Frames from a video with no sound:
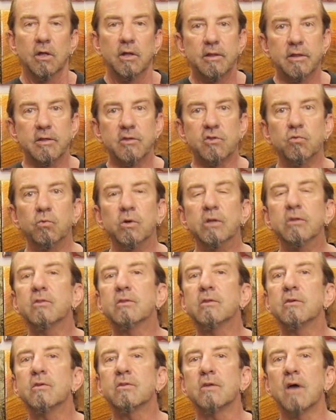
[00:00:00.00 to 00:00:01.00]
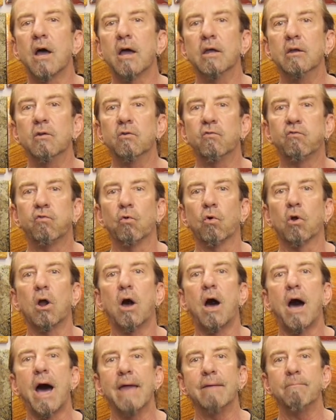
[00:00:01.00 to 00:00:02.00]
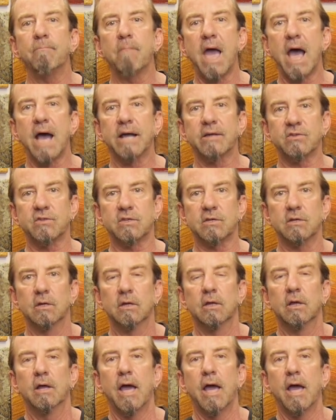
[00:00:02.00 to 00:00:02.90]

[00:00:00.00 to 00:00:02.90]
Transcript: This one's designed for high mass